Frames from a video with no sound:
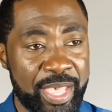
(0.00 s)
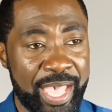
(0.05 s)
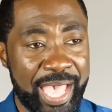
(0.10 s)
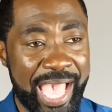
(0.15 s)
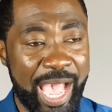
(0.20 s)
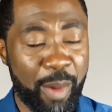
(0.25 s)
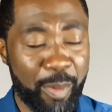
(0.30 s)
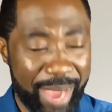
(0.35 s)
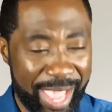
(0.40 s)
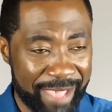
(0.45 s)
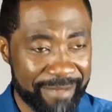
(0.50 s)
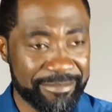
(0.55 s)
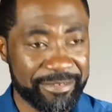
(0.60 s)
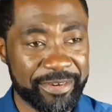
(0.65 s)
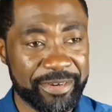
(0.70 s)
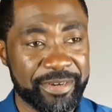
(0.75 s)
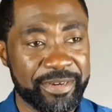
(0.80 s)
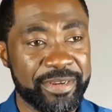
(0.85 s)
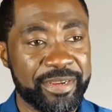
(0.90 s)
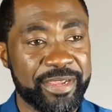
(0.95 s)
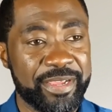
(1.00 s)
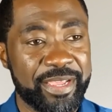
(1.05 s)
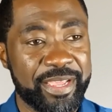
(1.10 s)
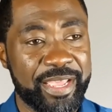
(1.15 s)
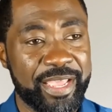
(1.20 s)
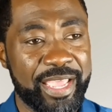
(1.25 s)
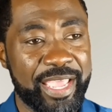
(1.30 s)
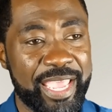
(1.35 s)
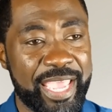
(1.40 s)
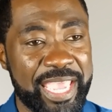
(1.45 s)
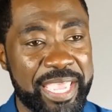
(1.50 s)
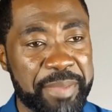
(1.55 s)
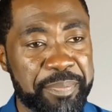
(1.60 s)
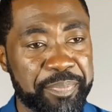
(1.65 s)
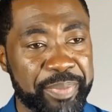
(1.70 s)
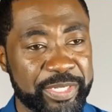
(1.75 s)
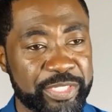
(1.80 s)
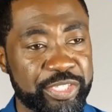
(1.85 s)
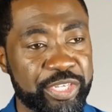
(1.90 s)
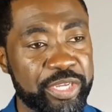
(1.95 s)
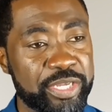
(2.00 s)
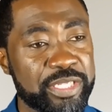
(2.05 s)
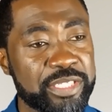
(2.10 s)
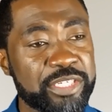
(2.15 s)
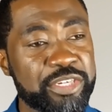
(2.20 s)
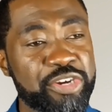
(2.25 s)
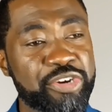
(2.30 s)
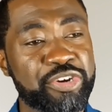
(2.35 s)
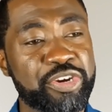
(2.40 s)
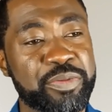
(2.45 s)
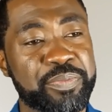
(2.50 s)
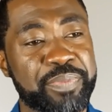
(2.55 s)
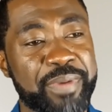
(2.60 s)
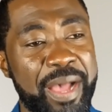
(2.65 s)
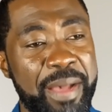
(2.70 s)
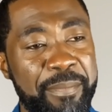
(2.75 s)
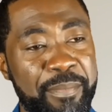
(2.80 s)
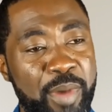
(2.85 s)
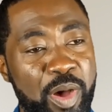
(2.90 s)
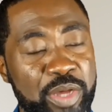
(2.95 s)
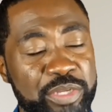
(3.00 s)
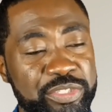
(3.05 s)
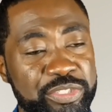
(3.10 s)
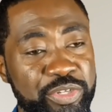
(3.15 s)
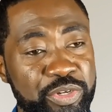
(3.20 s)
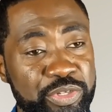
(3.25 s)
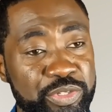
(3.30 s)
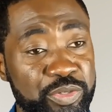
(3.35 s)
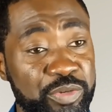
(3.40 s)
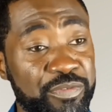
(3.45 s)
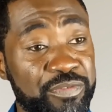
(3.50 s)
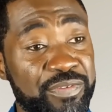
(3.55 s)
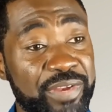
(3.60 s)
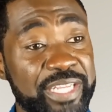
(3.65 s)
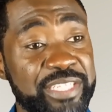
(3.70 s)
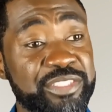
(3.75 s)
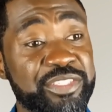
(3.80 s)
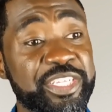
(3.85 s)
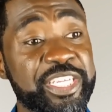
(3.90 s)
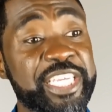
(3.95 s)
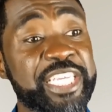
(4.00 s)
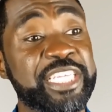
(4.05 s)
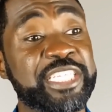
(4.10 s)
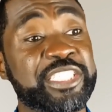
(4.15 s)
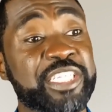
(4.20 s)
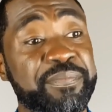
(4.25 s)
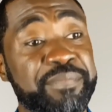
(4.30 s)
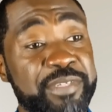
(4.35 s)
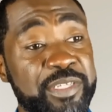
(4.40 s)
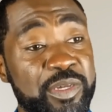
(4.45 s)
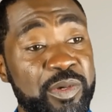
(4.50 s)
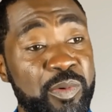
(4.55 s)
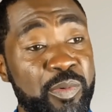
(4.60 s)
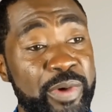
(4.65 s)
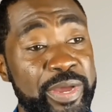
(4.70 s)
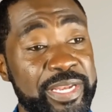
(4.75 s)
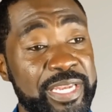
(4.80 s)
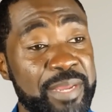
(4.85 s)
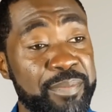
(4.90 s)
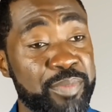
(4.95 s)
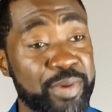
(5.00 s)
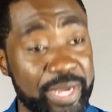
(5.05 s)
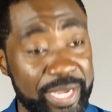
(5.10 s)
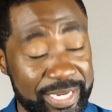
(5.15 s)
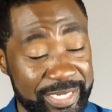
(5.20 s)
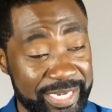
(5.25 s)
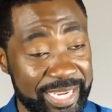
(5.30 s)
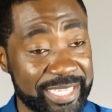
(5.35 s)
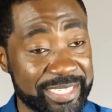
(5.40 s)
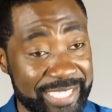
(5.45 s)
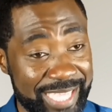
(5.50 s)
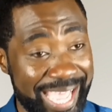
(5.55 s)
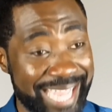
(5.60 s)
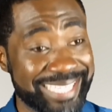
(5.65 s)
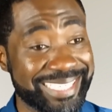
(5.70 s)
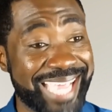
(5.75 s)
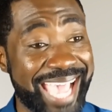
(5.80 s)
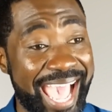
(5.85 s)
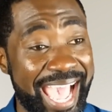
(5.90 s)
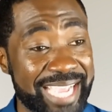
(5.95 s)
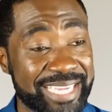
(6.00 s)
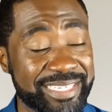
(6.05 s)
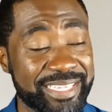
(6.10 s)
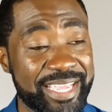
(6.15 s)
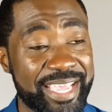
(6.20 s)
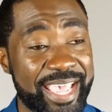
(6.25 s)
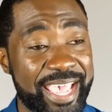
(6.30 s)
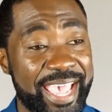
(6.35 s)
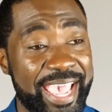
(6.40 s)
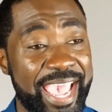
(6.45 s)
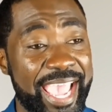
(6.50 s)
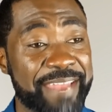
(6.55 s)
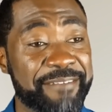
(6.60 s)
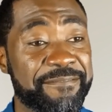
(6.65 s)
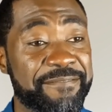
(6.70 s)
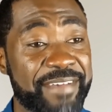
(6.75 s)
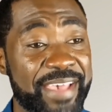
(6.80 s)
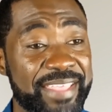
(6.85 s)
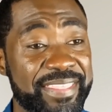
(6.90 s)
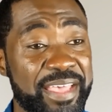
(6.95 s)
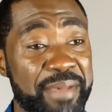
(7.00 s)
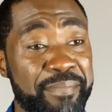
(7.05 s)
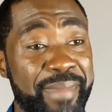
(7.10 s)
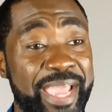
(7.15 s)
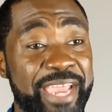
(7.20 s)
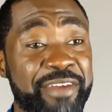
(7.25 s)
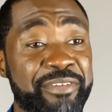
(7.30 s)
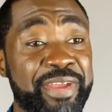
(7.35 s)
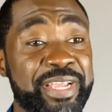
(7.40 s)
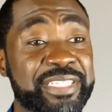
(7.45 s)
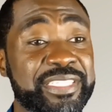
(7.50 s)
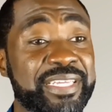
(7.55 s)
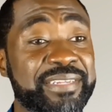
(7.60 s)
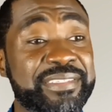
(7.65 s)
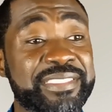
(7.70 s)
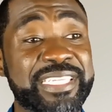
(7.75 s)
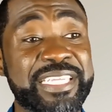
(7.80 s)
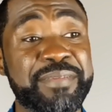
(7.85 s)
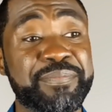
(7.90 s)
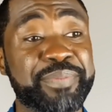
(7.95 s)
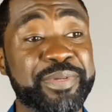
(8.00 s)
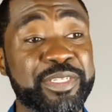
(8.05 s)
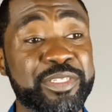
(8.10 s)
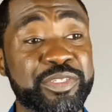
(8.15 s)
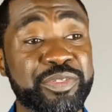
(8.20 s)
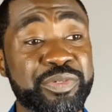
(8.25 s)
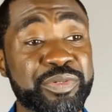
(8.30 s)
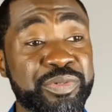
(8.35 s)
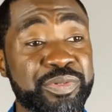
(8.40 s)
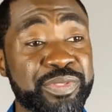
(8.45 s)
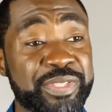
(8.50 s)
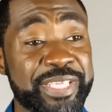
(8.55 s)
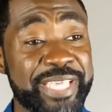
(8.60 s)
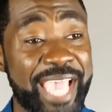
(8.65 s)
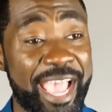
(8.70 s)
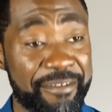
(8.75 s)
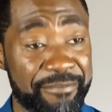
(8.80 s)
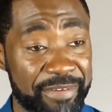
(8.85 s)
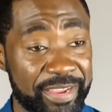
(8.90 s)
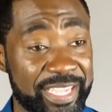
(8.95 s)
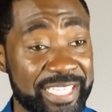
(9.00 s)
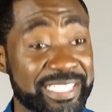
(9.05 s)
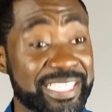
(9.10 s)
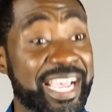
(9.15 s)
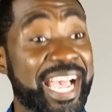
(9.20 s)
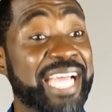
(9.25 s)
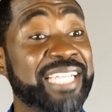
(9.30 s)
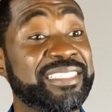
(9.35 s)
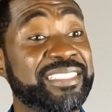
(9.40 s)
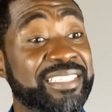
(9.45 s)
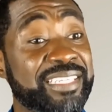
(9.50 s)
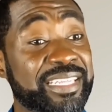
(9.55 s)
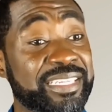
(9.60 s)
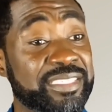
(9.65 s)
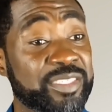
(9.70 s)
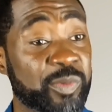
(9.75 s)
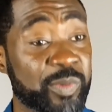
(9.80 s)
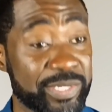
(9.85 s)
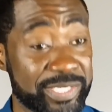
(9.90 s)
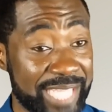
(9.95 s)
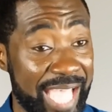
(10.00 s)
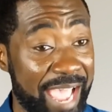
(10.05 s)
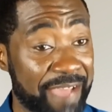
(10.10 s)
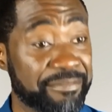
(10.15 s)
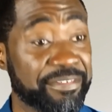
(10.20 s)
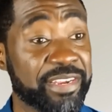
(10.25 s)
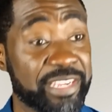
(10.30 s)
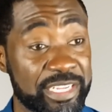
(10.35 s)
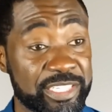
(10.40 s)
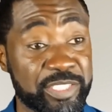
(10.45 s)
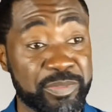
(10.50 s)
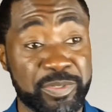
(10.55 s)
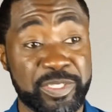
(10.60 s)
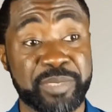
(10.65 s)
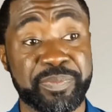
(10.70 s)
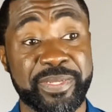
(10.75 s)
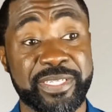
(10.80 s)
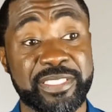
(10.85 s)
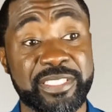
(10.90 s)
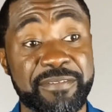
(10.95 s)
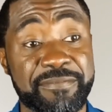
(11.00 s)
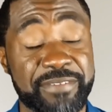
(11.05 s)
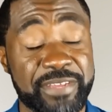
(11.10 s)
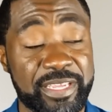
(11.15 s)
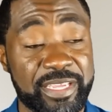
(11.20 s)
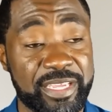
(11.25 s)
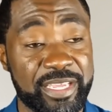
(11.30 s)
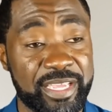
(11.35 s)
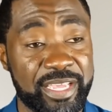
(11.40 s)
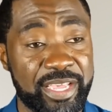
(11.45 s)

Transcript: However, a particular group amongst those who fled to Egypt when Nebuchadnezzar attacked and further migrated deep into the African continent, West Africa to be specific,